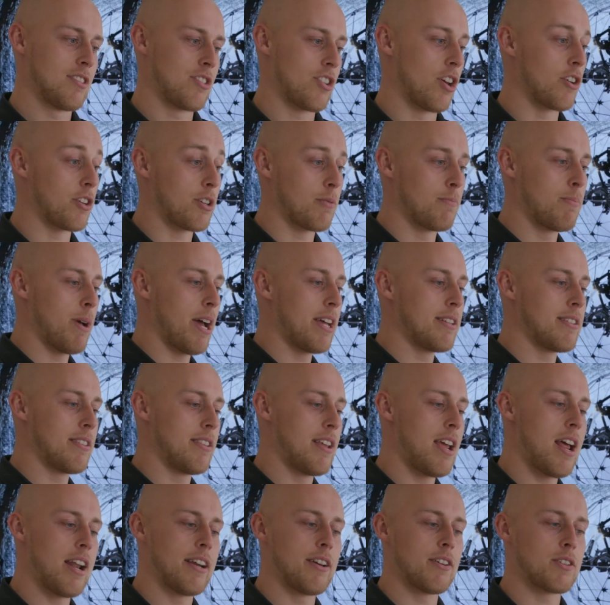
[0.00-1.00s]
So compared to
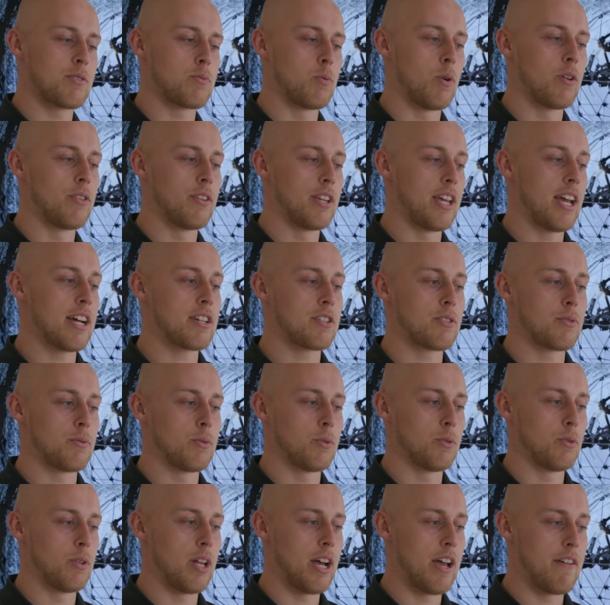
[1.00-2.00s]
the Elios 1, the
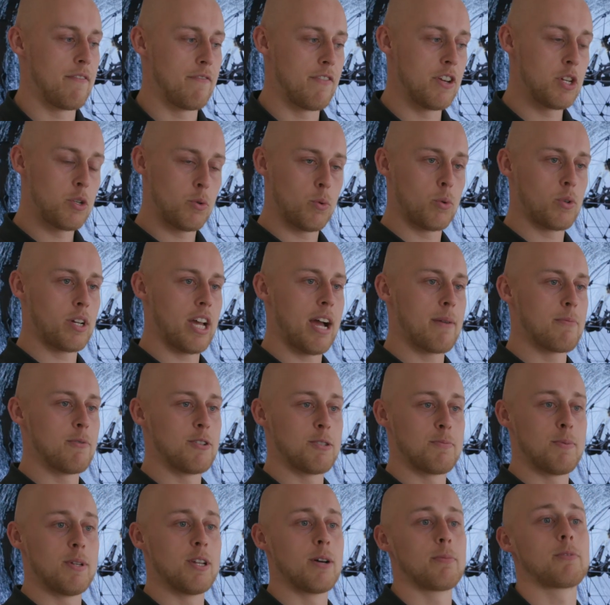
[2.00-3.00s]
actual uh, visual camera
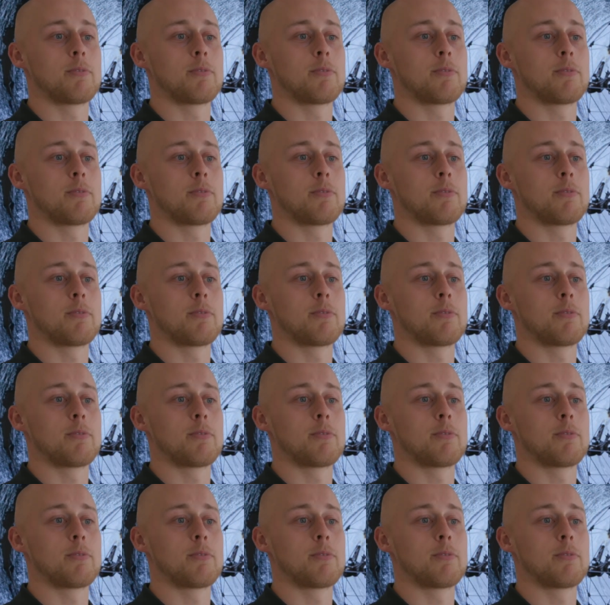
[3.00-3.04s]
has been